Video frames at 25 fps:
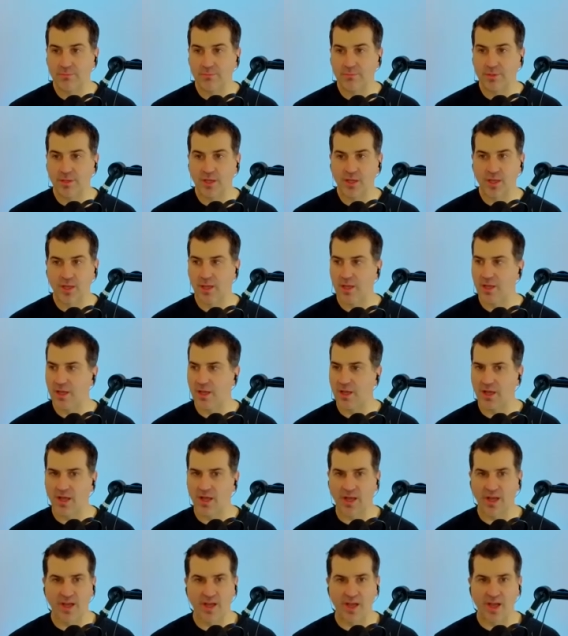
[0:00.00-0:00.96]
They're like,
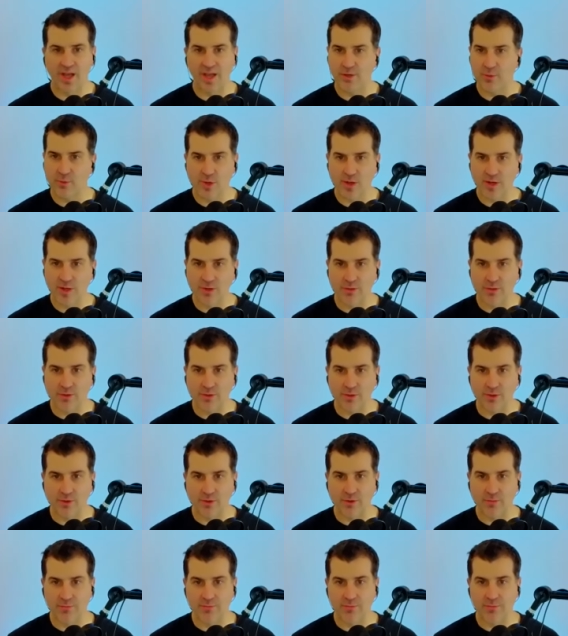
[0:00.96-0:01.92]
I don't want to own a
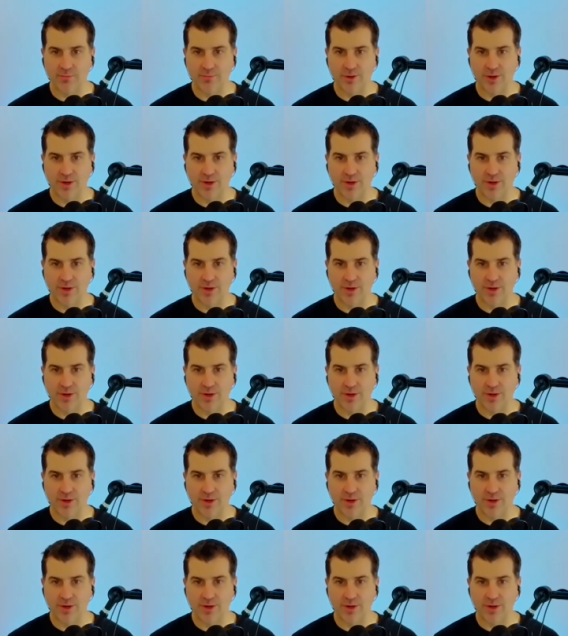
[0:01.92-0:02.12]
home.